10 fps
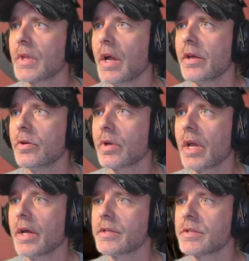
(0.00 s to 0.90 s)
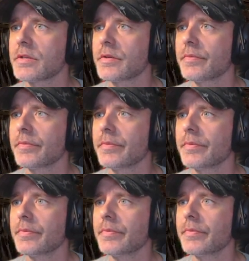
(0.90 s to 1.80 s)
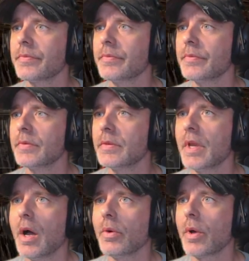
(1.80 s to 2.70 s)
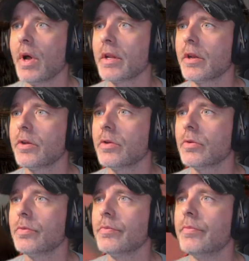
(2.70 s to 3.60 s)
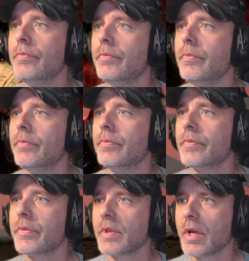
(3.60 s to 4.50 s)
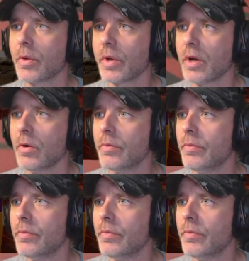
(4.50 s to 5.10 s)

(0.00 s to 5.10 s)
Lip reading: How you doing, guys? Not what I wanted to do. There we go.